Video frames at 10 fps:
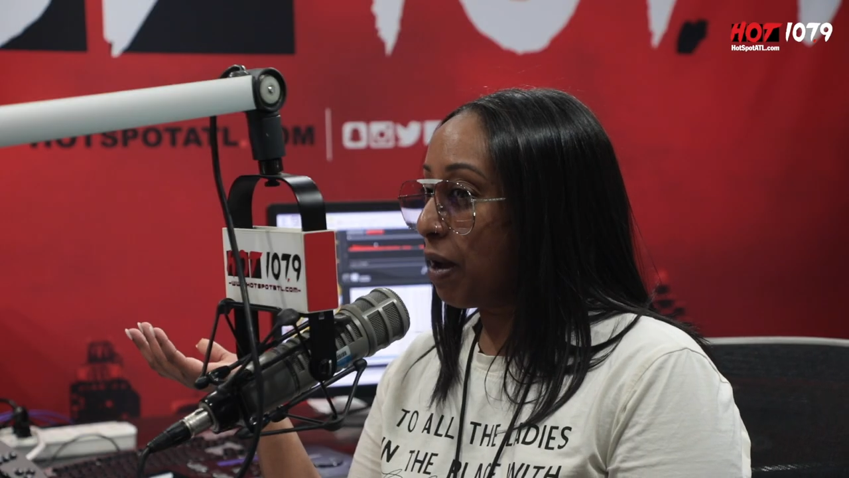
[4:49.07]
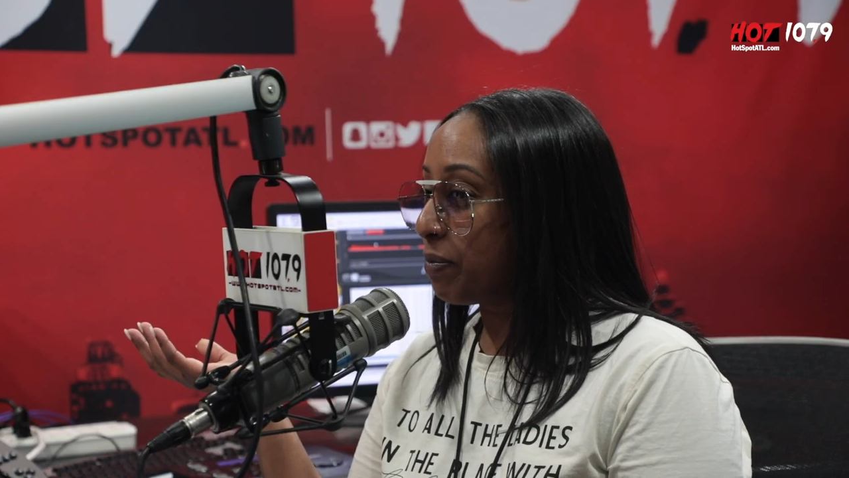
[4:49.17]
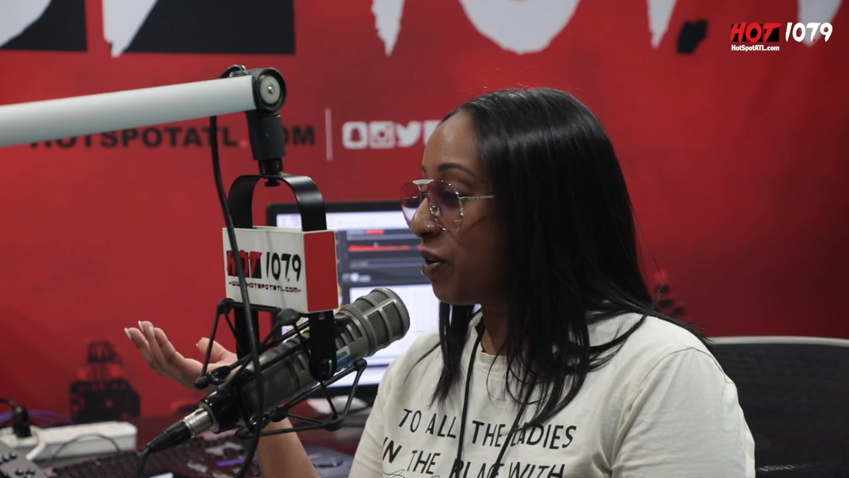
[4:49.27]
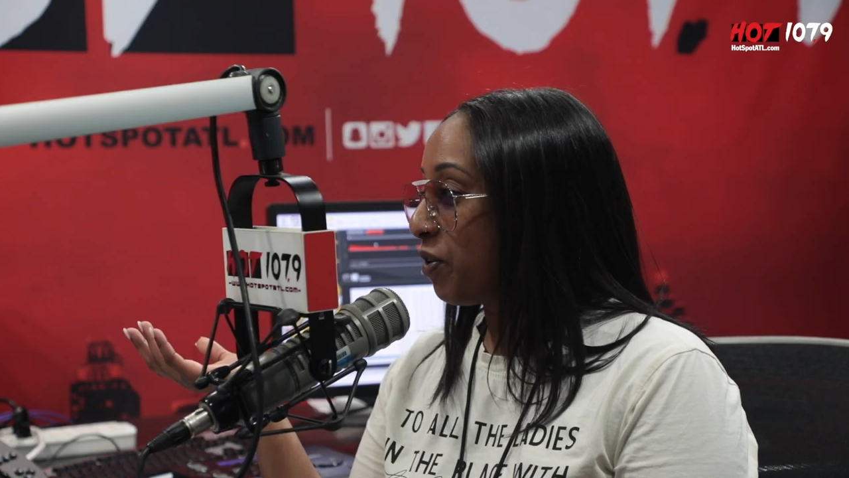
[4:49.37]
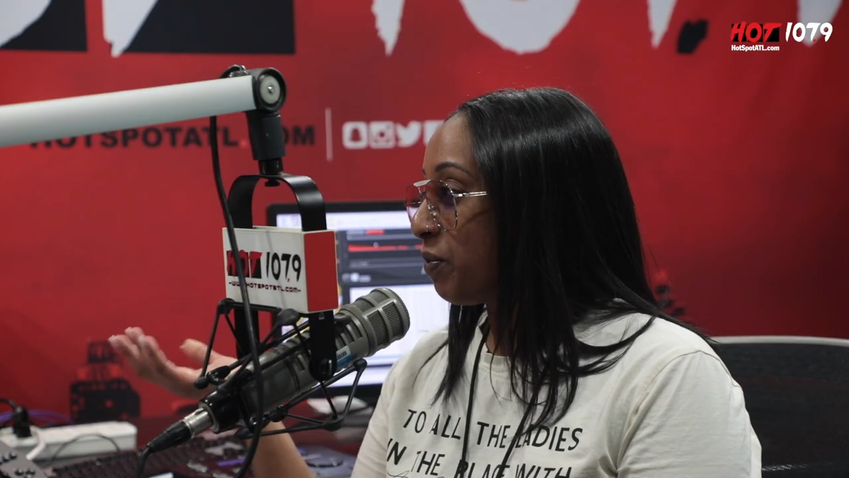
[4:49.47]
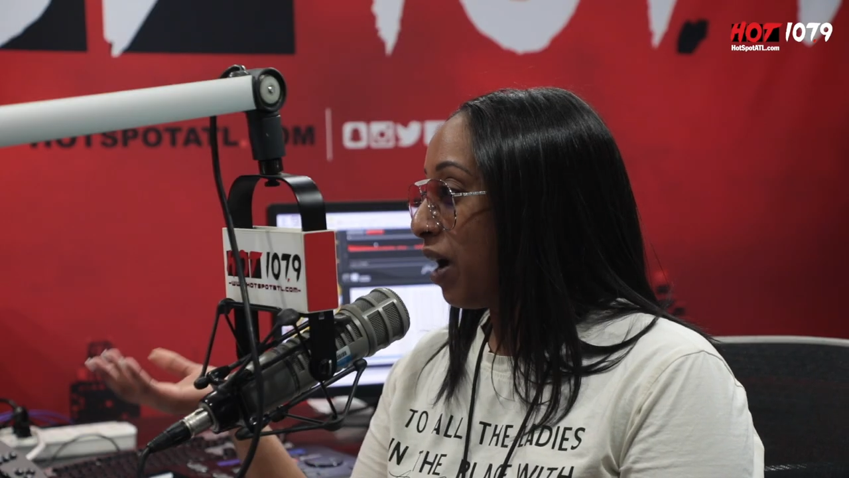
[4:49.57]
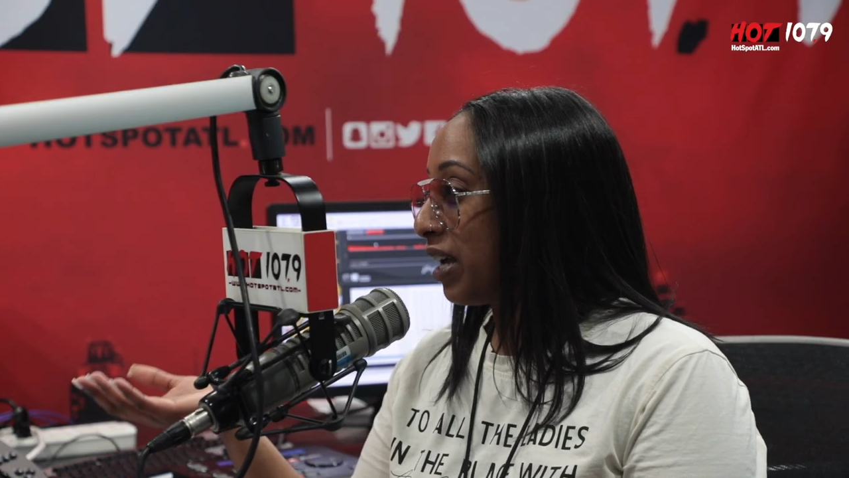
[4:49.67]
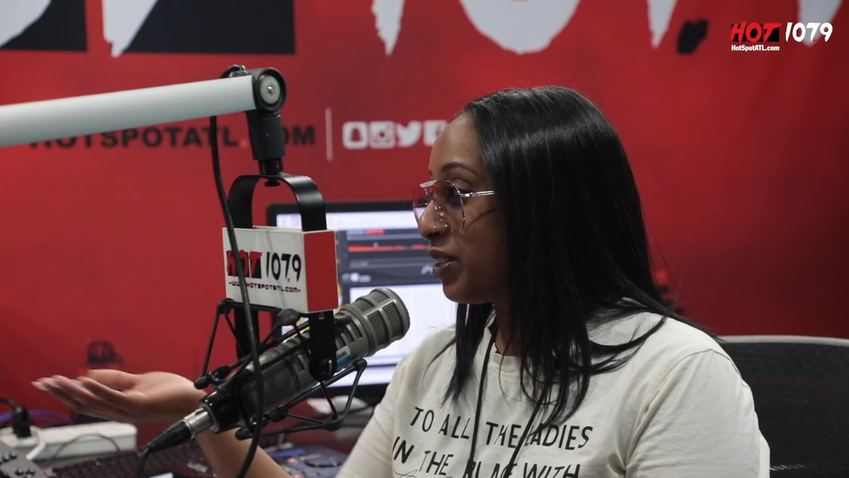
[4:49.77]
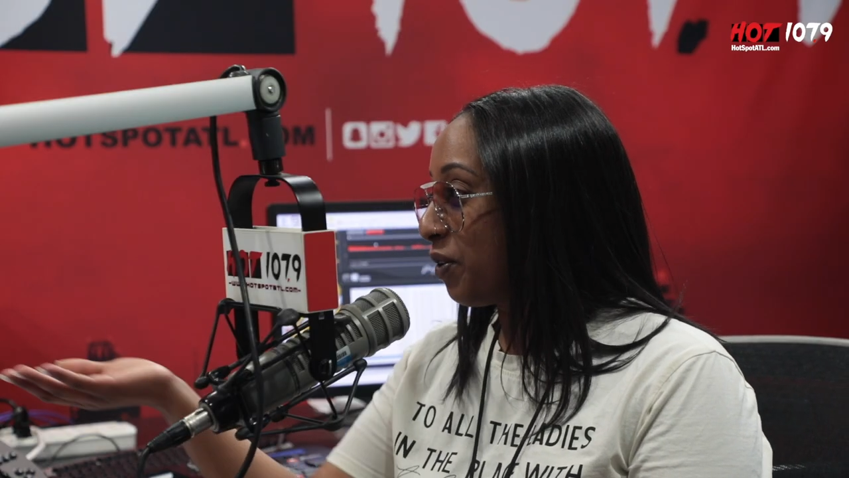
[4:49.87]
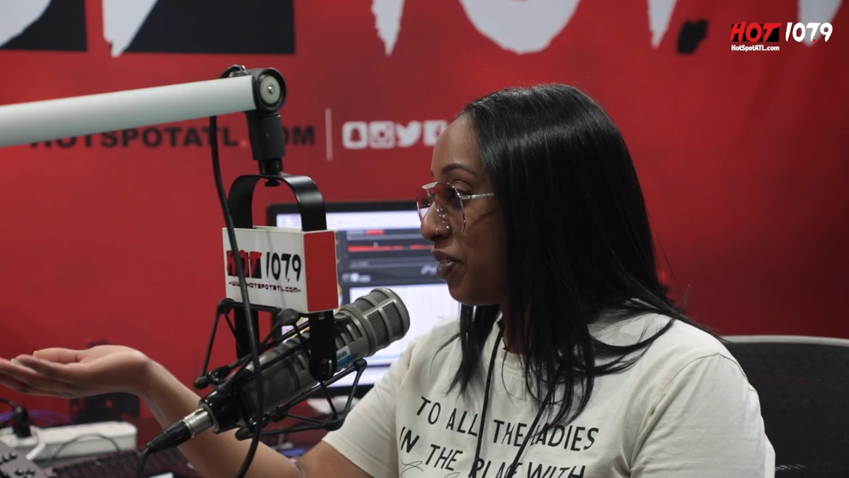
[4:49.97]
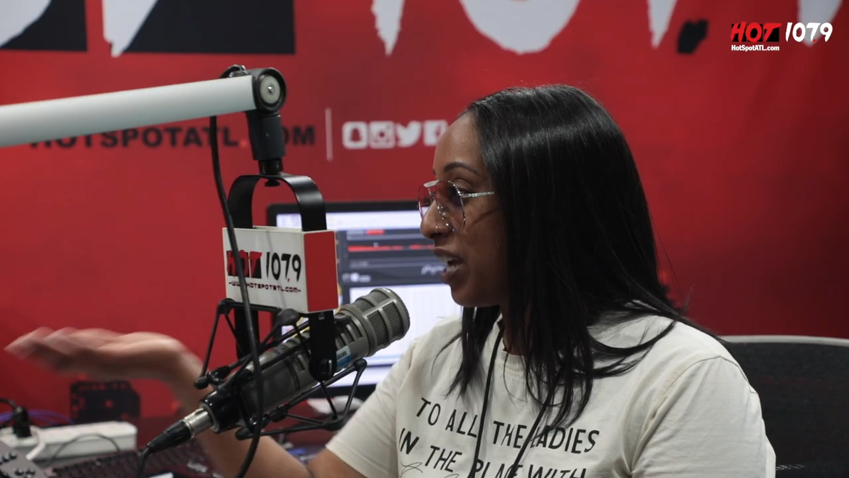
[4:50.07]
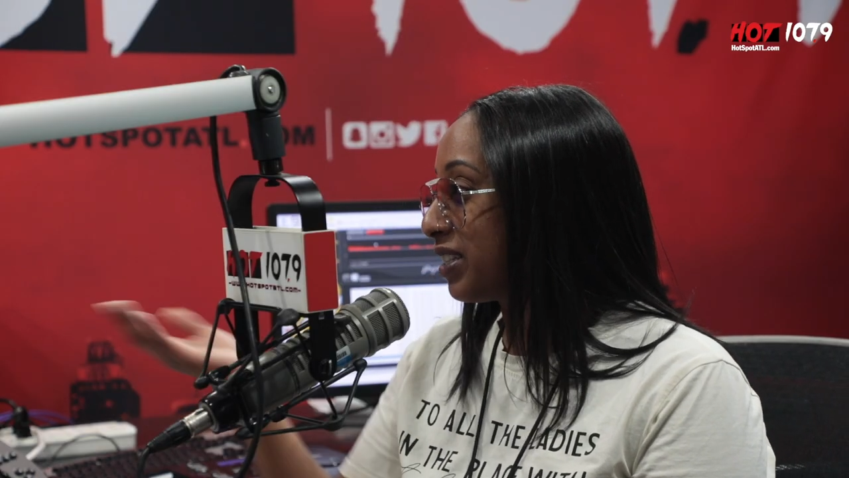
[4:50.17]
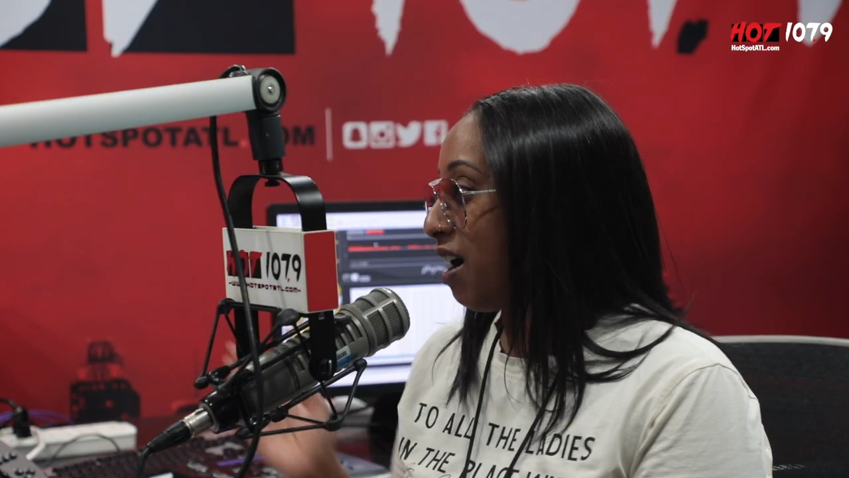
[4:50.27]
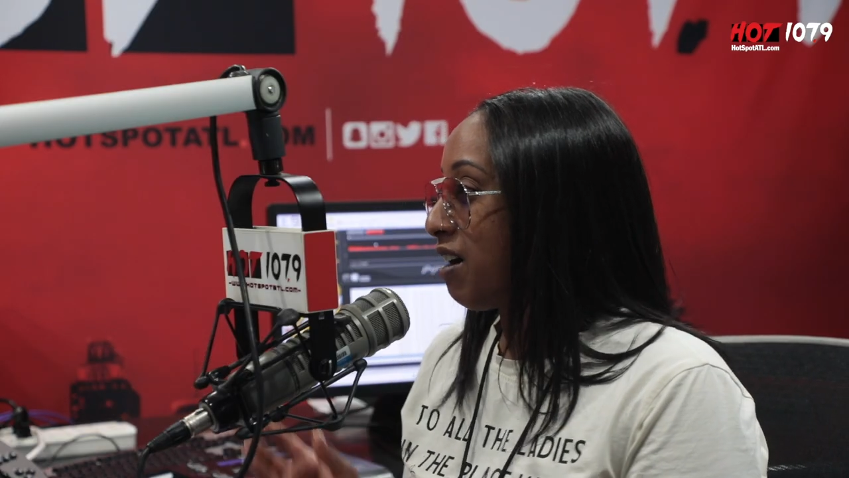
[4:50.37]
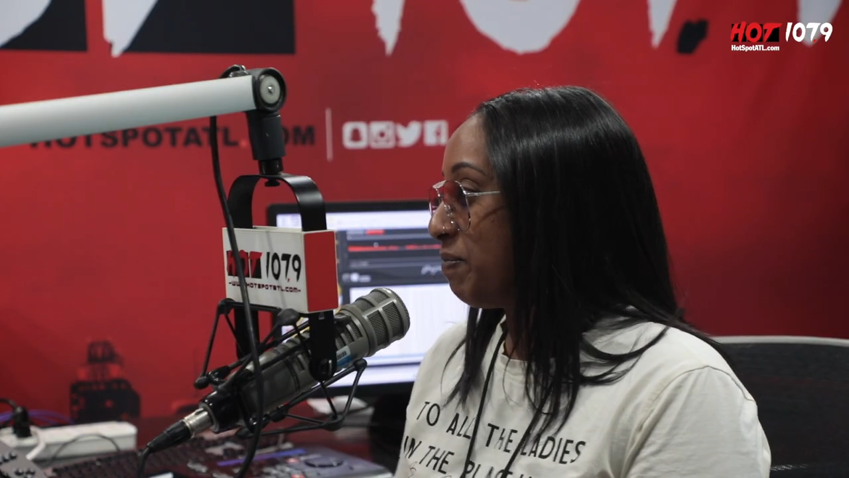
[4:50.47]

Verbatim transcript: might be going away, so TikTok